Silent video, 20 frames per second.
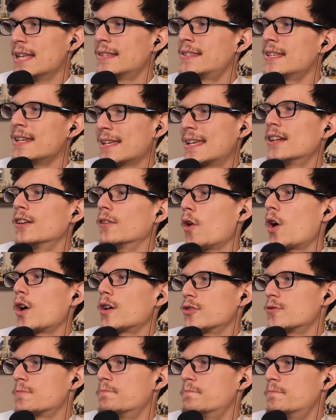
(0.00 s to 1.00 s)
didn't get a
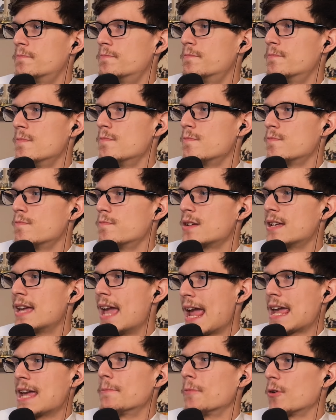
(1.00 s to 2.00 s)
large
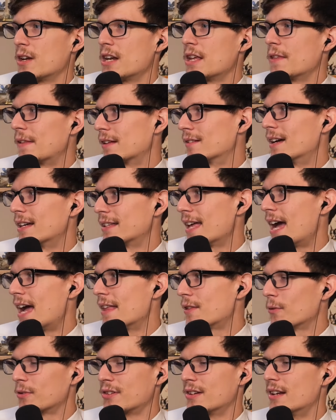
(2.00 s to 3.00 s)
game or anything like that.
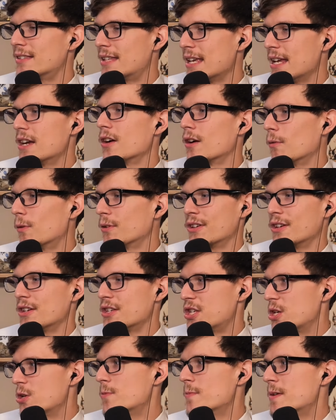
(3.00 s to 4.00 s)
There wasn't a deer, it wasn't a
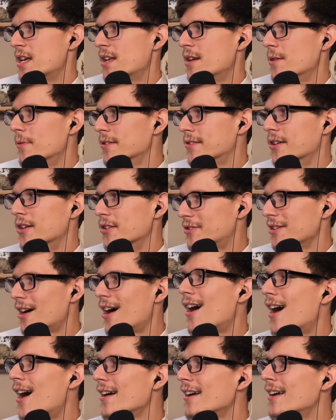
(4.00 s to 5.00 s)
human, it wasn't a
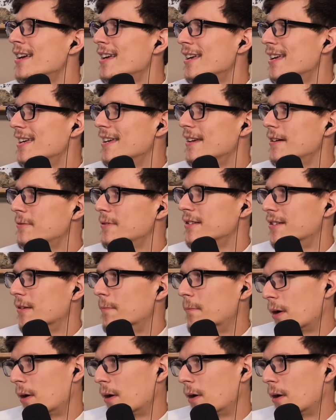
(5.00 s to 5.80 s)
dog. It was a